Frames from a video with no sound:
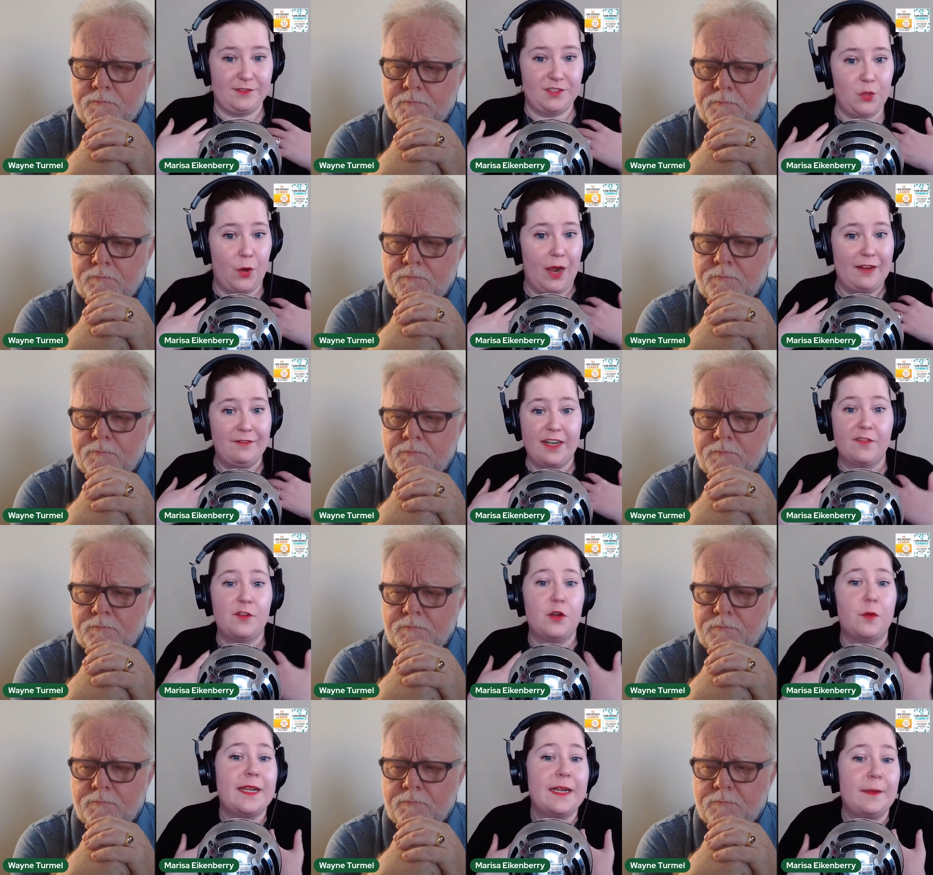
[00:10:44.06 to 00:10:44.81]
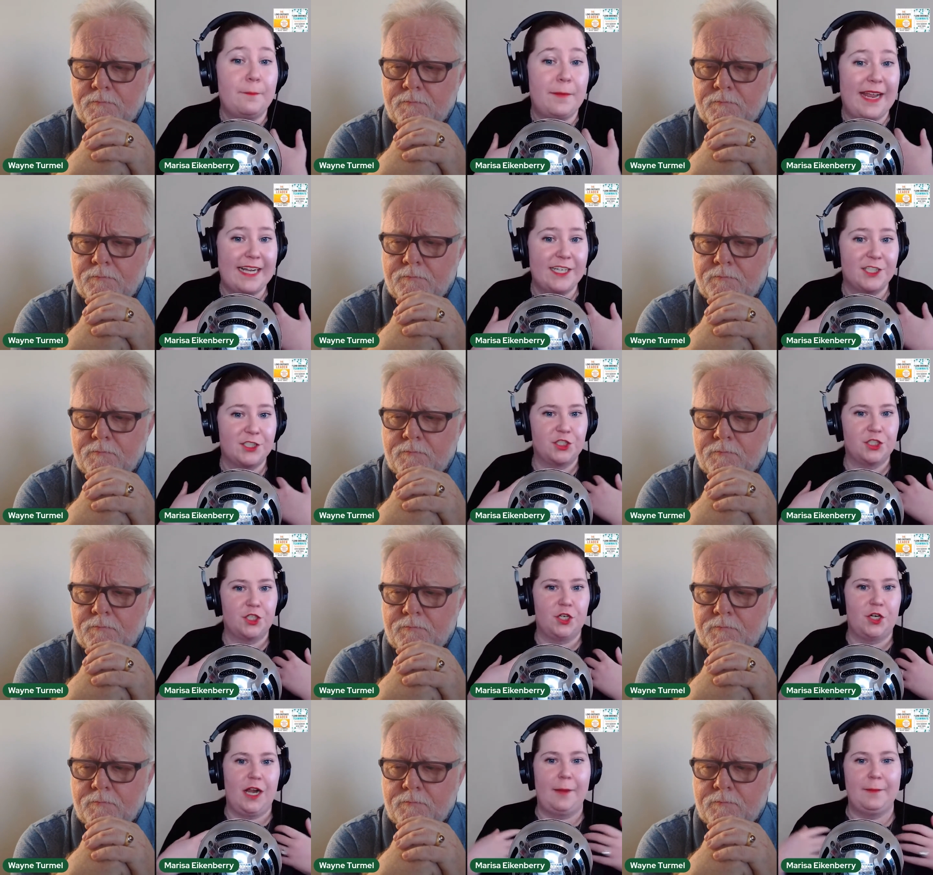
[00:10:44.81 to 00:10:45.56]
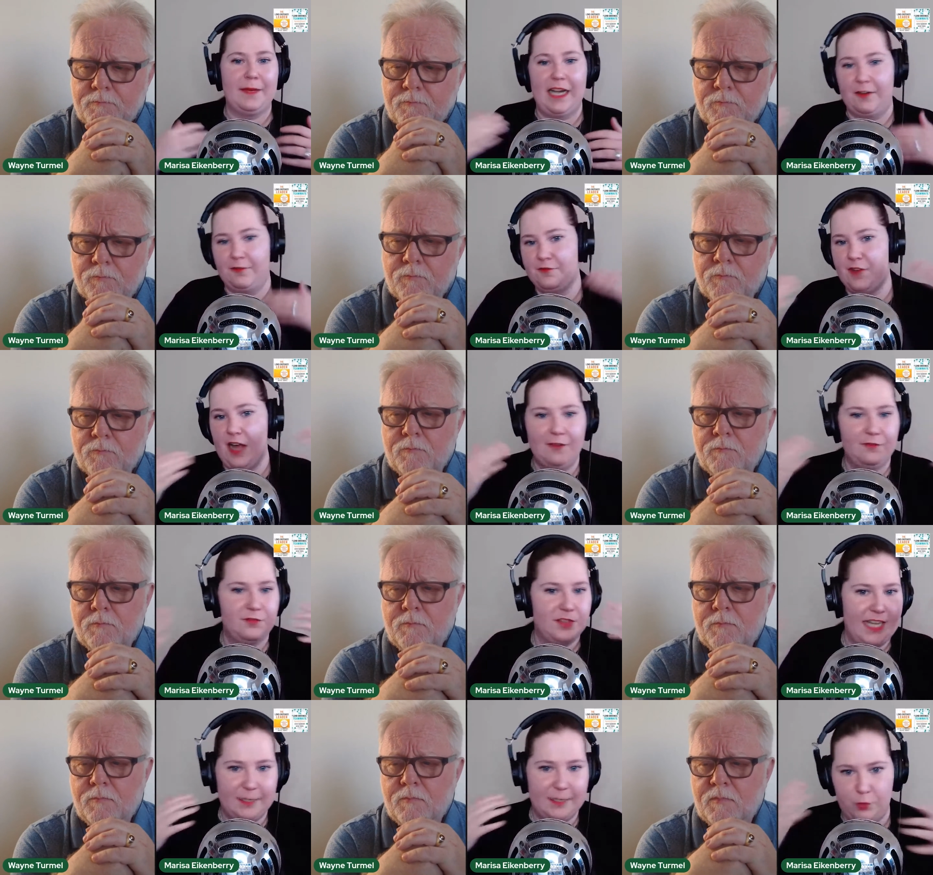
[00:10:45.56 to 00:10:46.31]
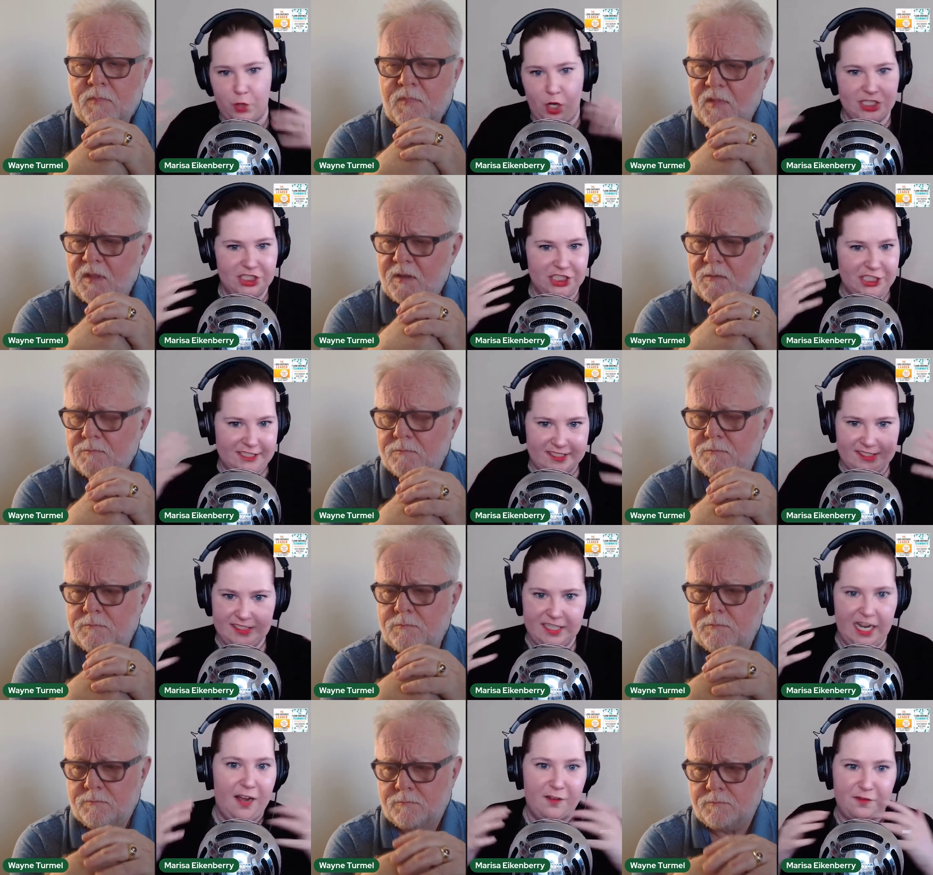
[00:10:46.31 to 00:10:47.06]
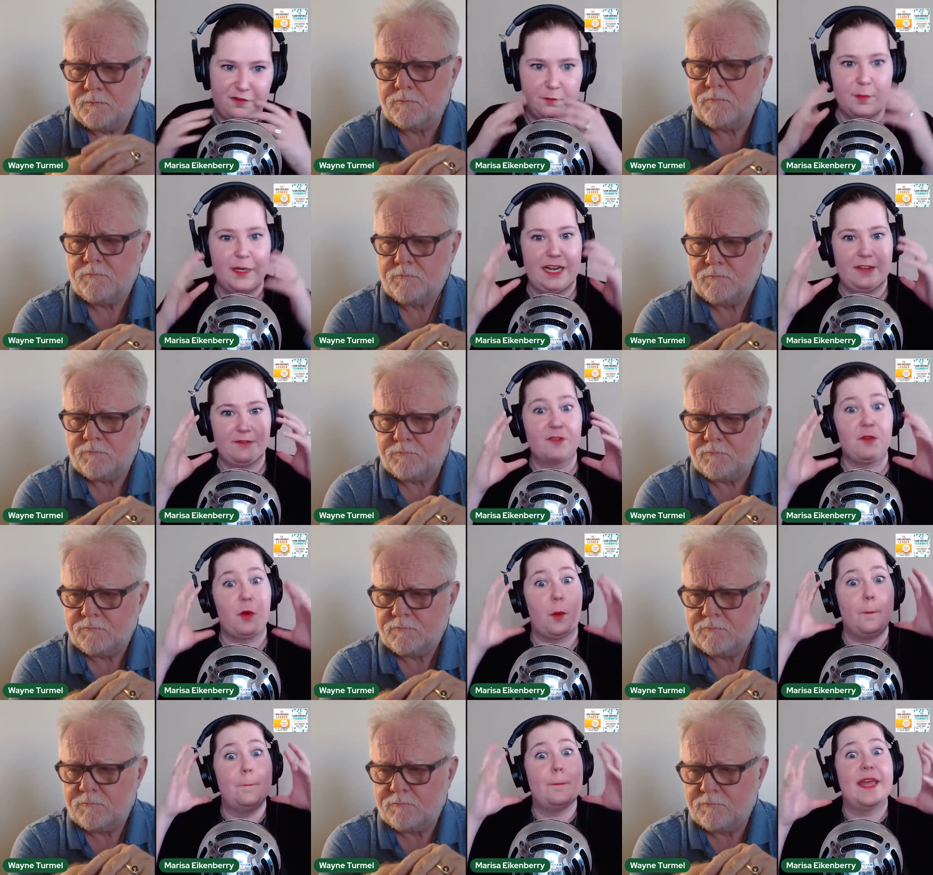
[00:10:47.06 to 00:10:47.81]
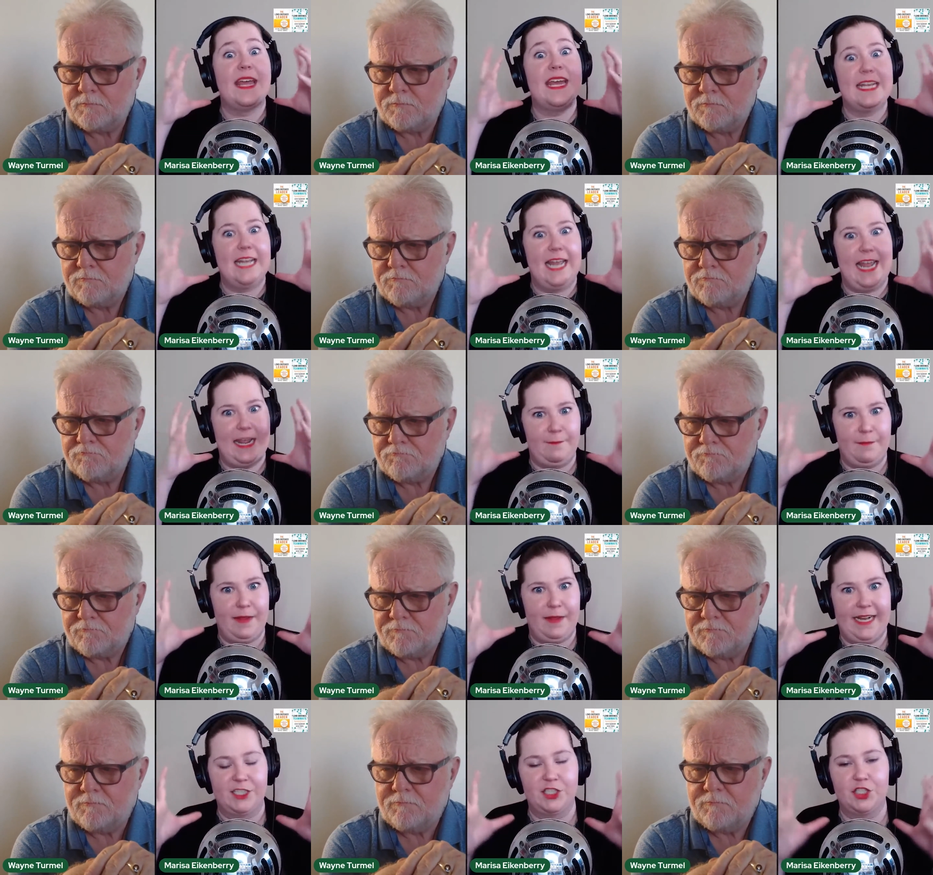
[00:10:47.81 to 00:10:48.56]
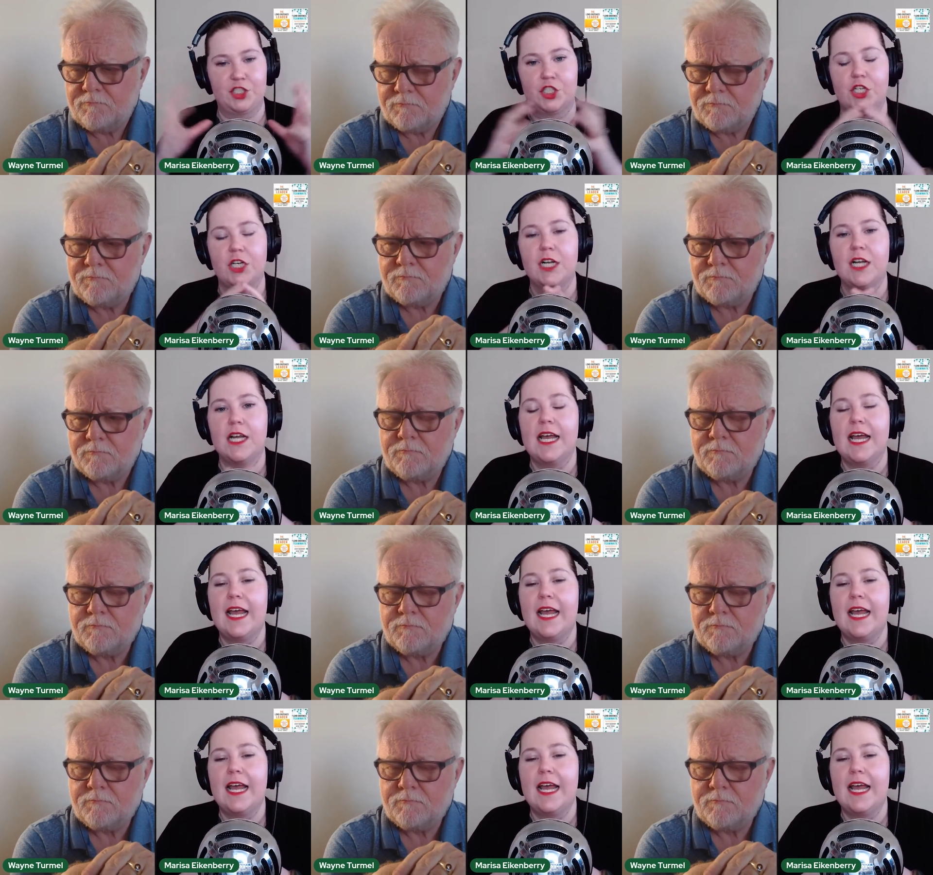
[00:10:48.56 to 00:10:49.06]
Speaker 1: so I've never been a manager. I mean, I've led project stuff, but I've never been a manager.